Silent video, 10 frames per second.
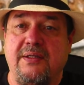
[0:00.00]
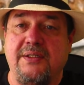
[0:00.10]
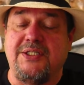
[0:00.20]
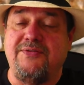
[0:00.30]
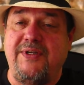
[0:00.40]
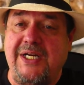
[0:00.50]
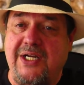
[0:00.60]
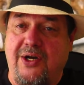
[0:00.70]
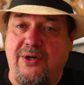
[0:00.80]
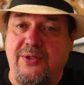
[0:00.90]
this
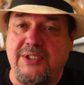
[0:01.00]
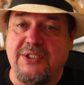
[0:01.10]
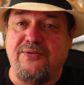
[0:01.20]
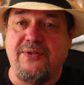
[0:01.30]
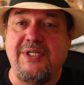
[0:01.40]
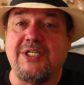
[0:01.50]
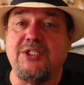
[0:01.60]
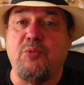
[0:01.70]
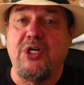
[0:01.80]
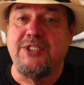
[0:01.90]
video is for the
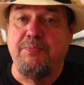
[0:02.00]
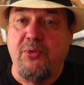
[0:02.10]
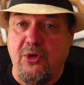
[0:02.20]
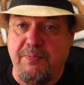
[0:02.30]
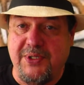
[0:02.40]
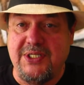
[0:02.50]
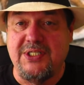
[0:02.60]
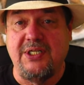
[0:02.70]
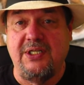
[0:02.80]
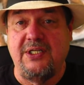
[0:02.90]
express
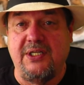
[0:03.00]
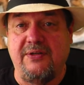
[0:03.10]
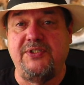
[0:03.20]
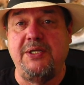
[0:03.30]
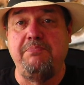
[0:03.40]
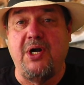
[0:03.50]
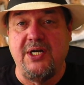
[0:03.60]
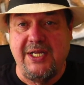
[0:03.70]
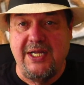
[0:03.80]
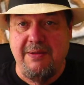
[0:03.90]
purpose of
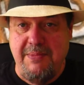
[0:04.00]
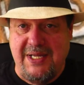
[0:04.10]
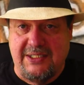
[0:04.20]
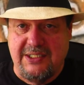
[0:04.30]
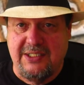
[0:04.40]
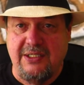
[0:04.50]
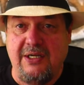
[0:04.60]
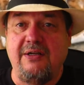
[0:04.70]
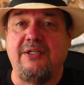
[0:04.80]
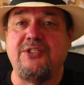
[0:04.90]
debunking myths,
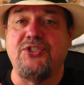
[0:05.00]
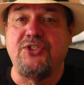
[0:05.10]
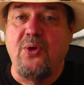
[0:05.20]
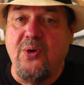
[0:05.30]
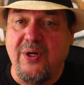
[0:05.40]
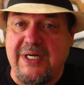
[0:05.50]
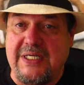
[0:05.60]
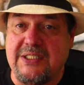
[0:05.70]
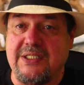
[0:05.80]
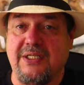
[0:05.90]

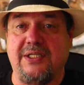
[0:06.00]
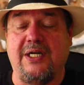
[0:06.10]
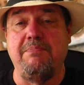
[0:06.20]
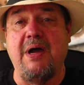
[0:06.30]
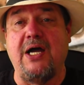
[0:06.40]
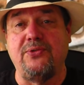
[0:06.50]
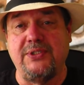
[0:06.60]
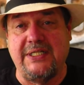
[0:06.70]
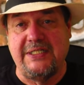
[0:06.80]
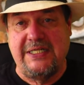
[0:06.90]
stories that
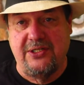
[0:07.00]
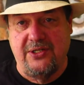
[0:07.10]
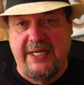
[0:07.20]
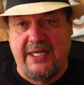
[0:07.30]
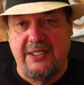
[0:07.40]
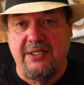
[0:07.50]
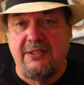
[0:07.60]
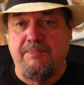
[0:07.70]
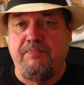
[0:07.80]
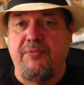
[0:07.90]
abound on the internet
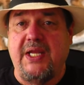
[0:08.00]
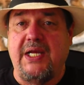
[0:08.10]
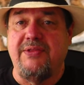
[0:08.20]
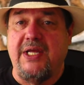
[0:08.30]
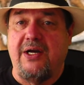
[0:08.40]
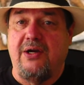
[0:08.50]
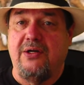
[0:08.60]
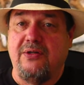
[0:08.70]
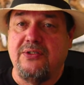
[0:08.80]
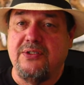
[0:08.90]
and that
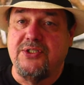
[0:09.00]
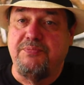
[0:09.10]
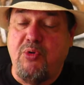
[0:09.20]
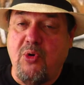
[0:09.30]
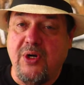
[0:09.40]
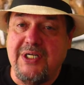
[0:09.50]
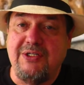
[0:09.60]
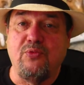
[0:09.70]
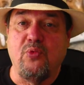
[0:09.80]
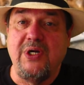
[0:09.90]
are supported
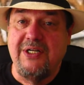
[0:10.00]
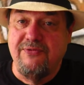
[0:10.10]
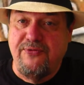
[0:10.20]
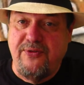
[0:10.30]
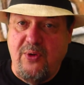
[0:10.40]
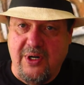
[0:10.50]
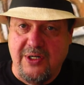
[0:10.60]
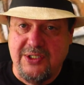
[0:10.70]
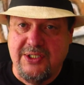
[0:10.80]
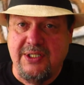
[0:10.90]
and
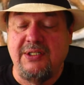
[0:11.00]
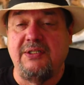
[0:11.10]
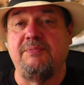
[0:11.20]
reinforced